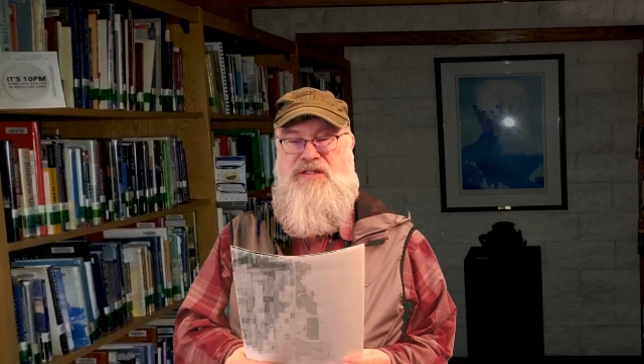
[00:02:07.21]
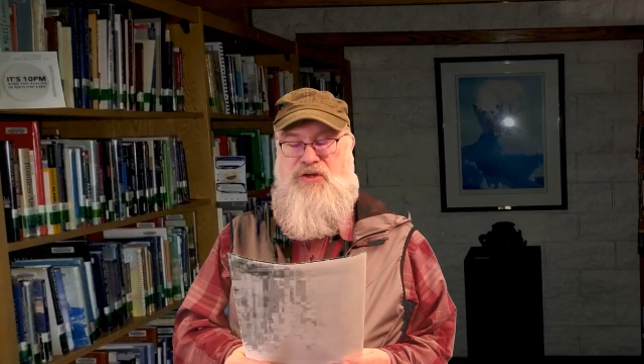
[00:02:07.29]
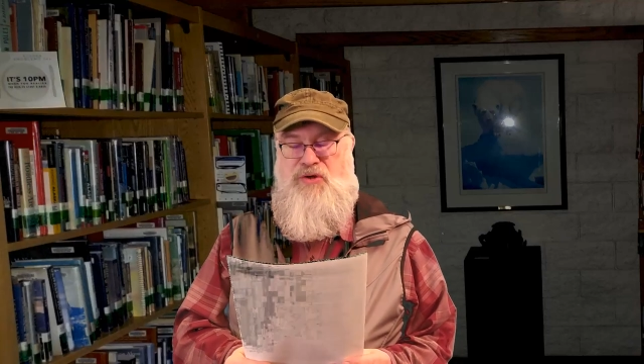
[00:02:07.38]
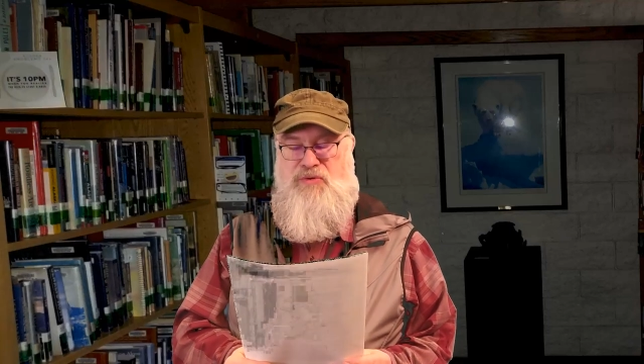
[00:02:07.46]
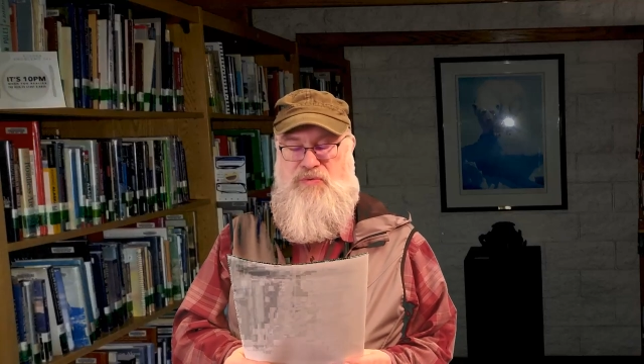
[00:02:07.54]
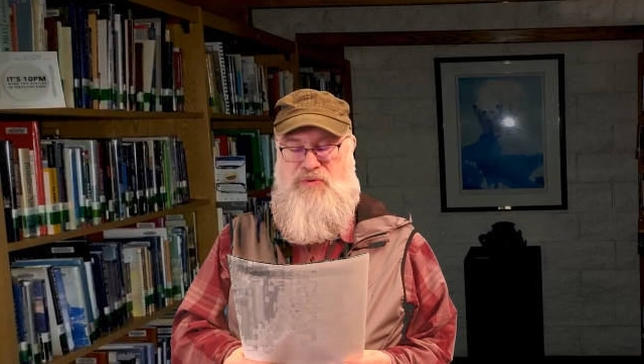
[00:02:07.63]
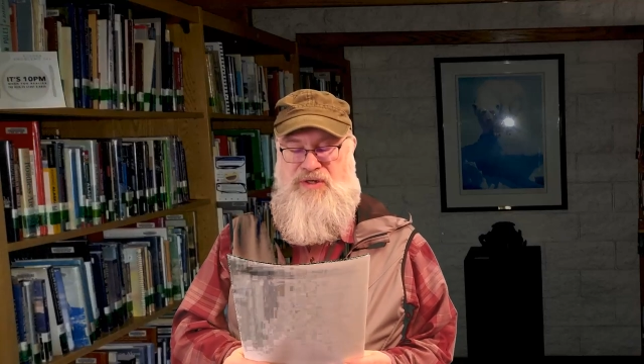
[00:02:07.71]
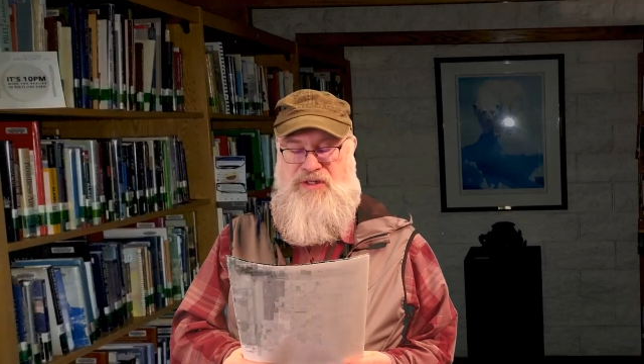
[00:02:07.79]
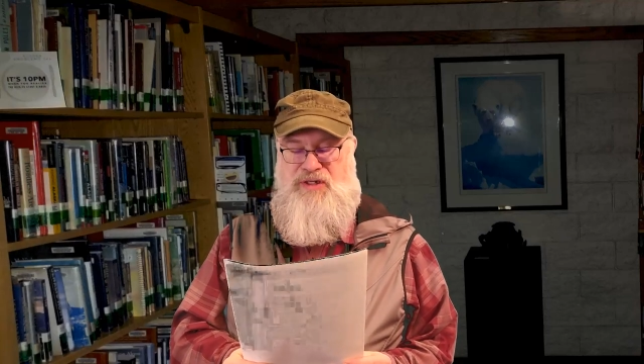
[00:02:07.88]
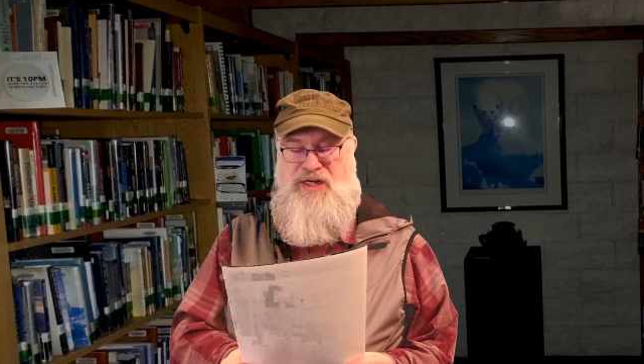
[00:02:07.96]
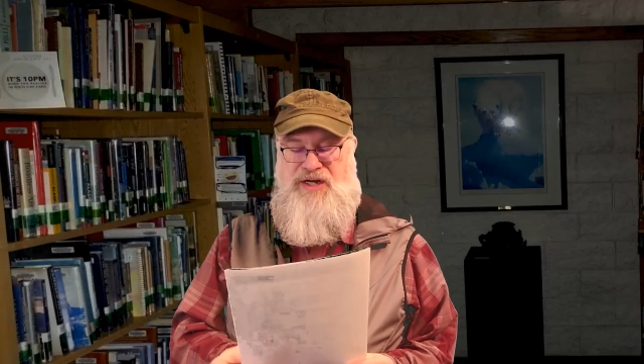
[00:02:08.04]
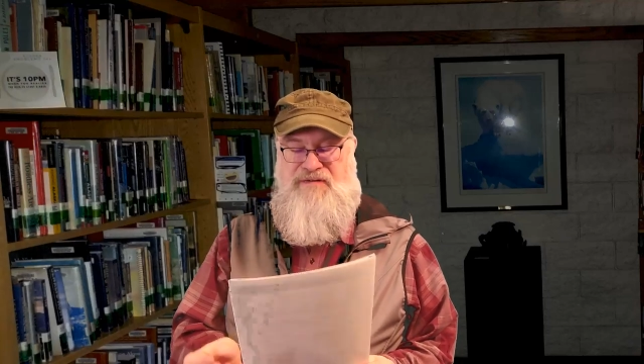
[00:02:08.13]
go
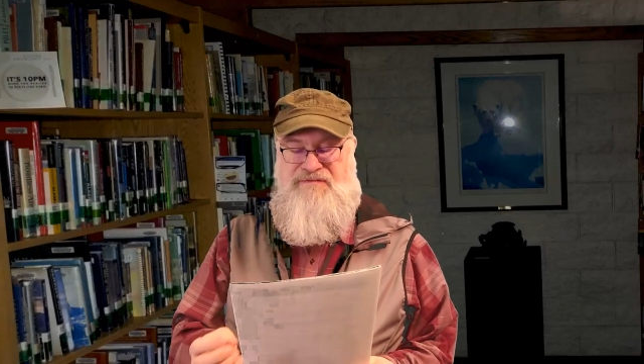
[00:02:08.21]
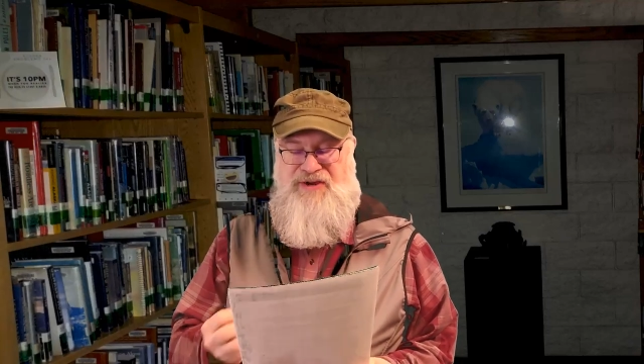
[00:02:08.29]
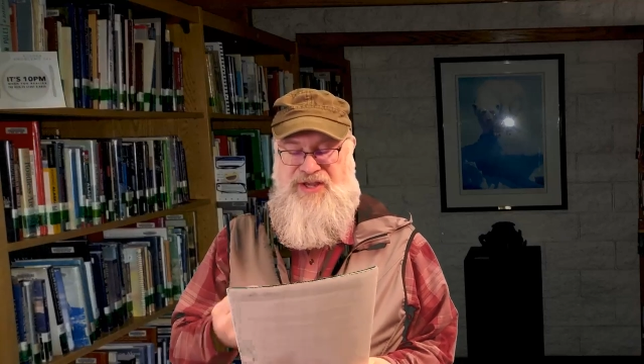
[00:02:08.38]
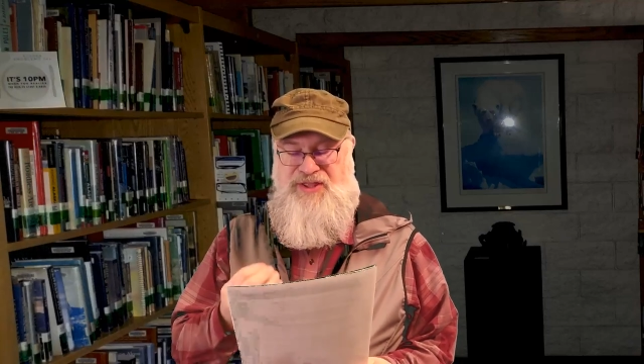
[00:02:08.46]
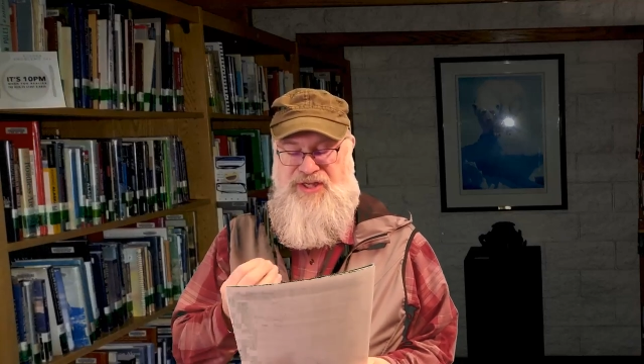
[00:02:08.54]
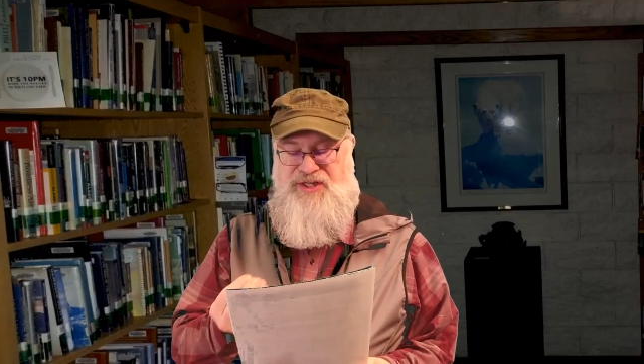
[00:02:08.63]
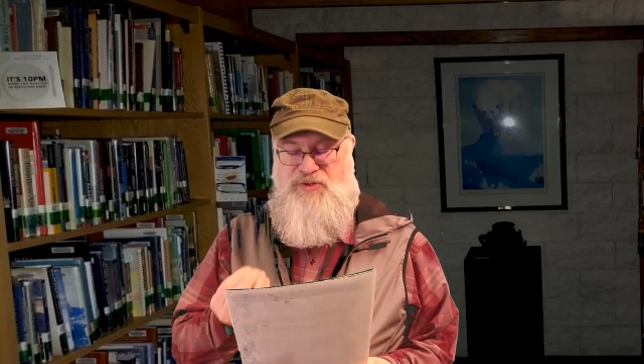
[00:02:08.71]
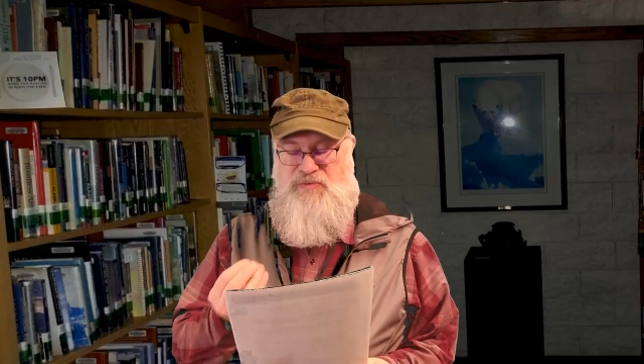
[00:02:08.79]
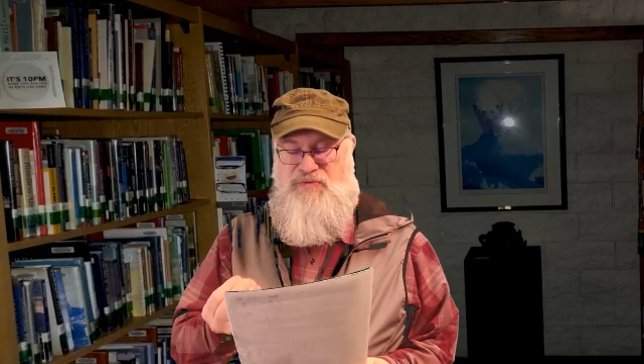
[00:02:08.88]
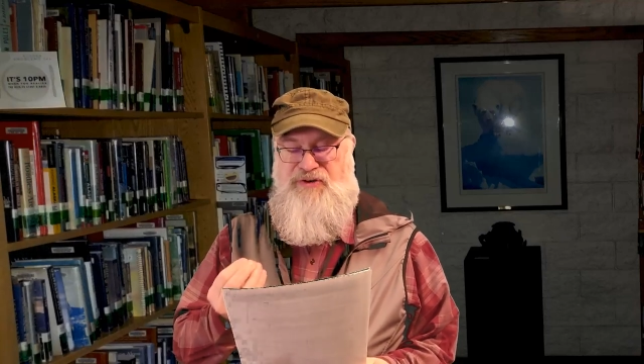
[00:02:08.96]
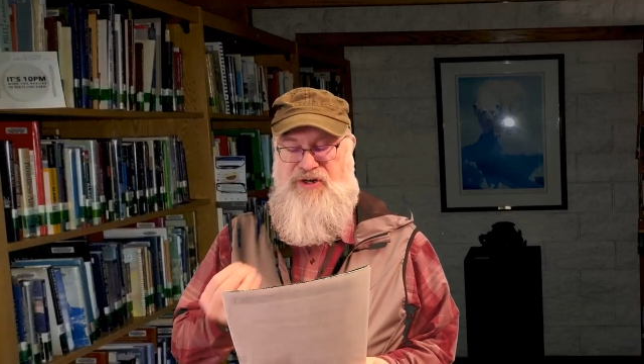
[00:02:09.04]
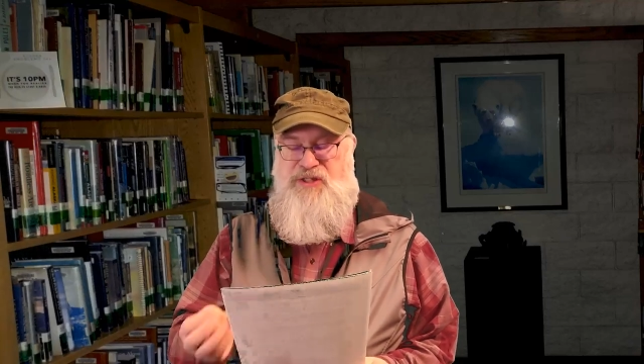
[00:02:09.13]
and clarify things
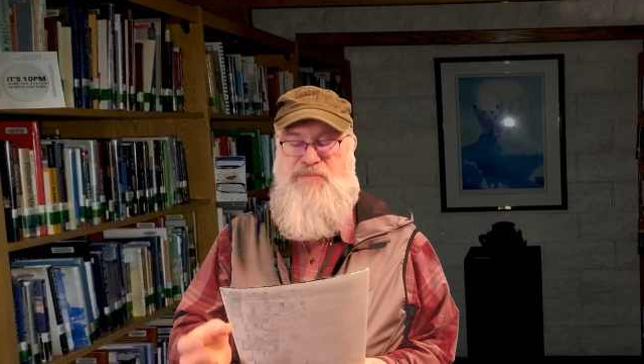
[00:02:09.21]
with very